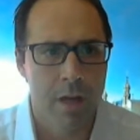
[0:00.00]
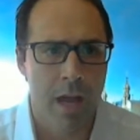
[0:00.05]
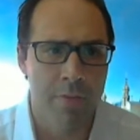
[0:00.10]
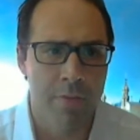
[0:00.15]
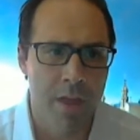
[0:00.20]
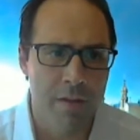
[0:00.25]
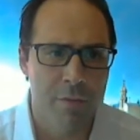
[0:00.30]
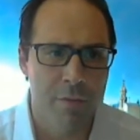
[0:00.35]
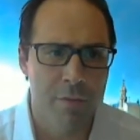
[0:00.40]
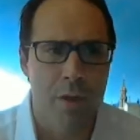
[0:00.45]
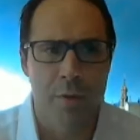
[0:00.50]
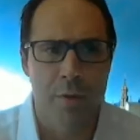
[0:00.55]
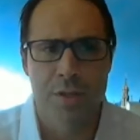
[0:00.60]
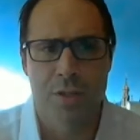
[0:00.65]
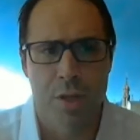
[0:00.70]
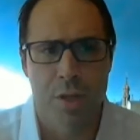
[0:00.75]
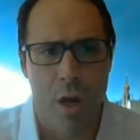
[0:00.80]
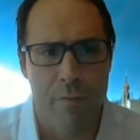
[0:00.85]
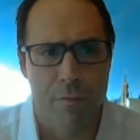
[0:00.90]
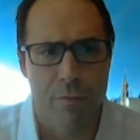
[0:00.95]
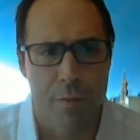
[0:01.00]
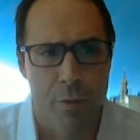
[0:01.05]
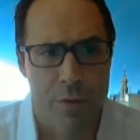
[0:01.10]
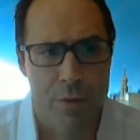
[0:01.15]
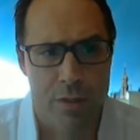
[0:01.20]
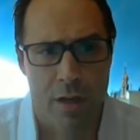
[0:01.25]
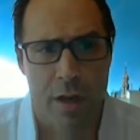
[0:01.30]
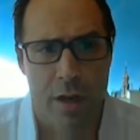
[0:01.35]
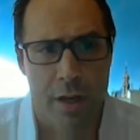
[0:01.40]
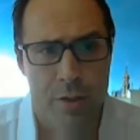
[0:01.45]
And therefore there is scope
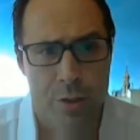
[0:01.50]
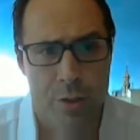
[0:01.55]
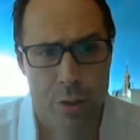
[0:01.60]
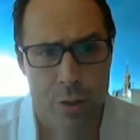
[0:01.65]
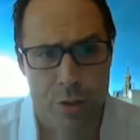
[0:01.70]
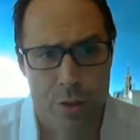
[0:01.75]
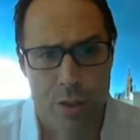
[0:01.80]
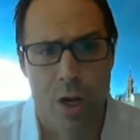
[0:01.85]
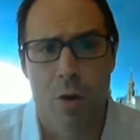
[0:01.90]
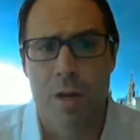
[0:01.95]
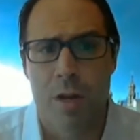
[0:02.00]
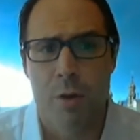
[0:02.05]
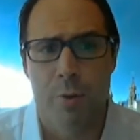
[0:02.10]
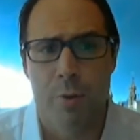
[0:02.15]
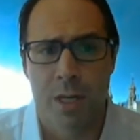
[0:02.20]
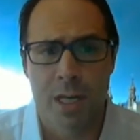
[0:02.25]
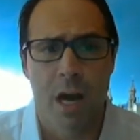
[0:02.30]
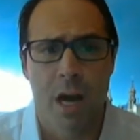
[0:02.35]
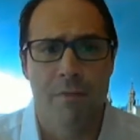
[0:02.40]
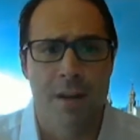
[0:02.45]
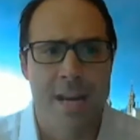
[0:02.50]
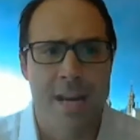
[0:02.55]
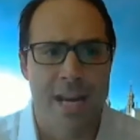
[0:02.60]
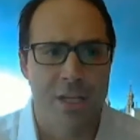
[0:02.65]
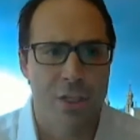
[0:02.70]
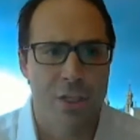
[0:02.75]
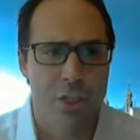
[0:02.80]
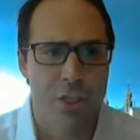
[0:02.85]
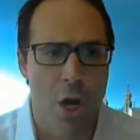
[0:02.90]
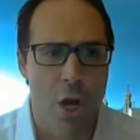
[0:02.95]
for sterling to slowly recover
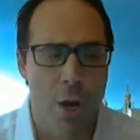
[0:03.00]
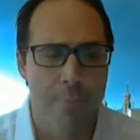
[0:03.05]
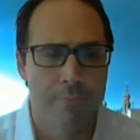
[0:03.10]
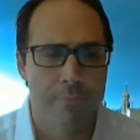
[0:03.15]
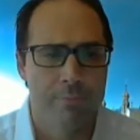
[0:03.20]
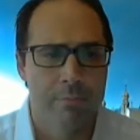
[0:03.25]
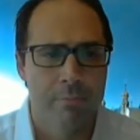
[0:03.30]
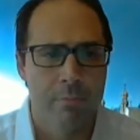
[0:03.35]
next year.